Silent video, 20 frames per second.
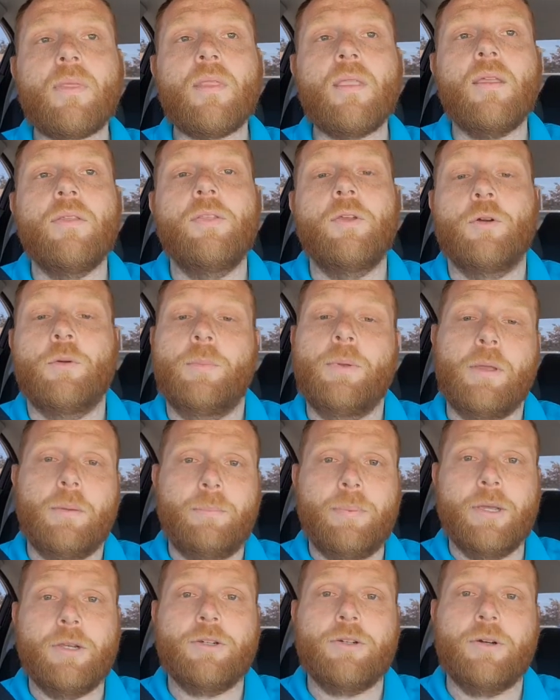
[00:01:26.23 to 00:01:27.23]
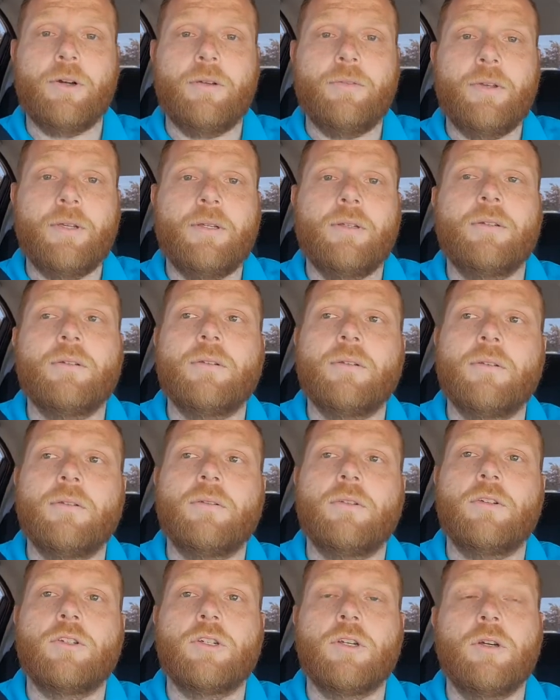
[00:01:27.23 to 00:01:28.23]
There will be a picture of it
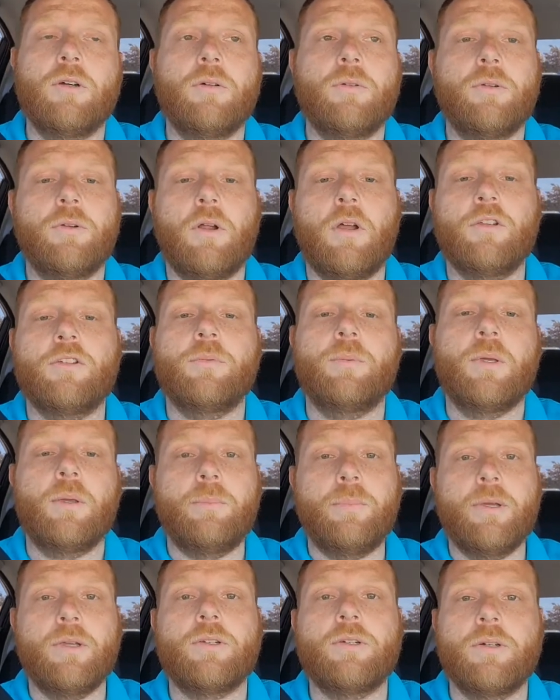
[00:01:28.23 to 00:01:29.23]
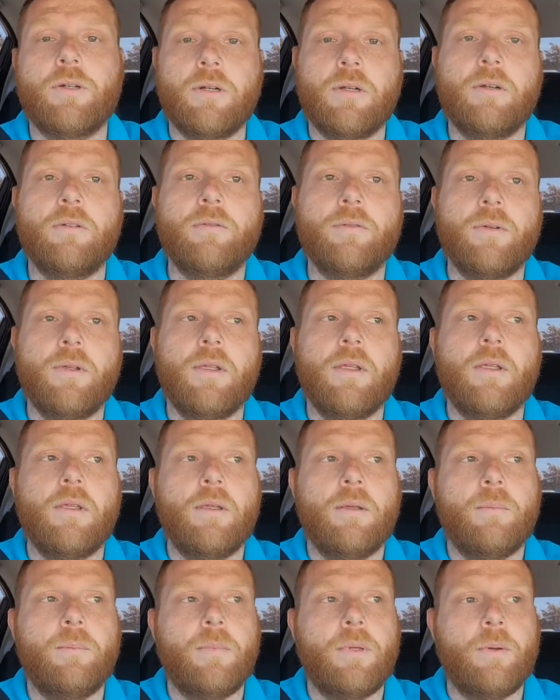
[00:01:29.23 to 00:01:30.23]
to show. There'll also be a picture of
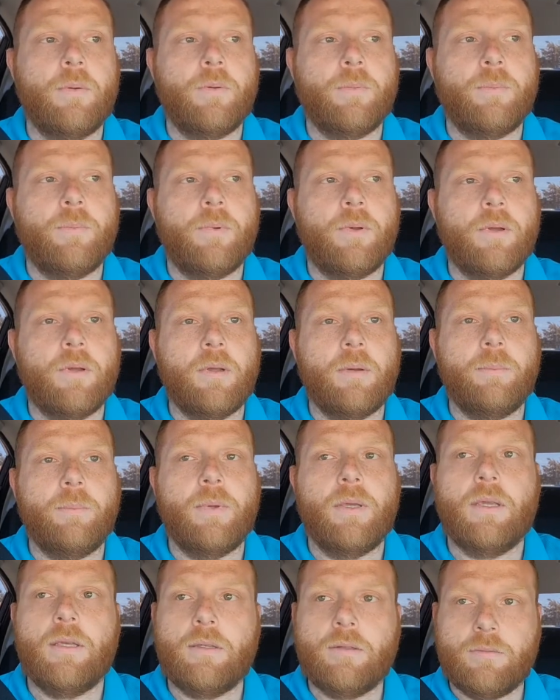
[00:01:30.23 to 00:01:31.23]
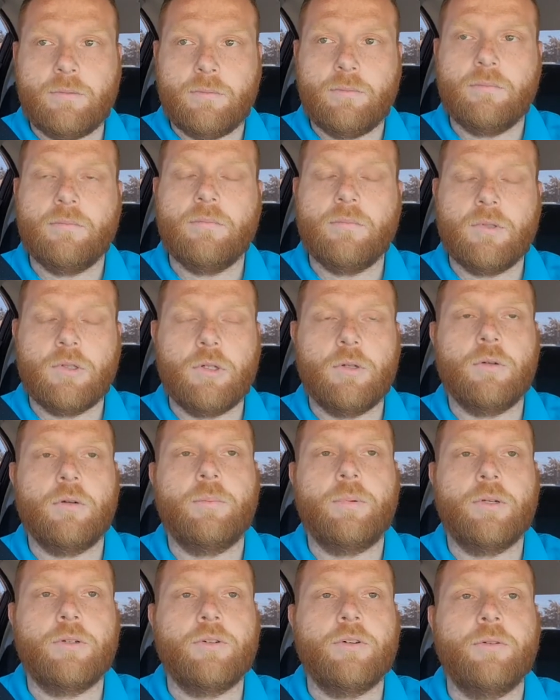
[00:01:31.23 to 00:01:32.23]
me with me showing a
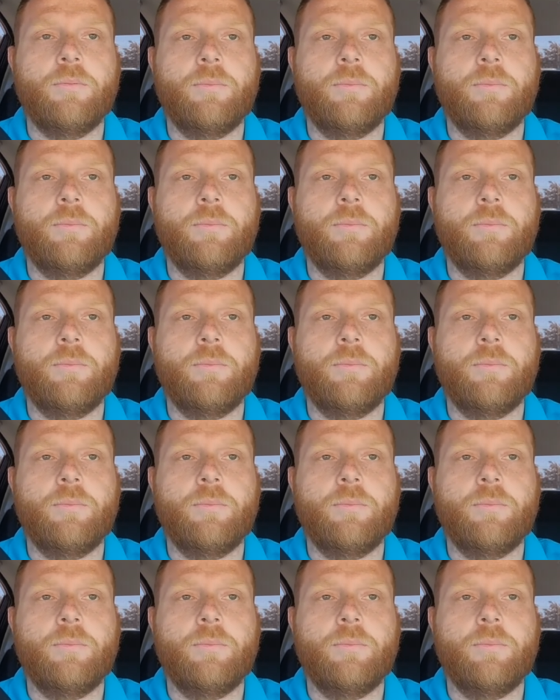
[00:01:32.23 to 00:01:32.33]
picture of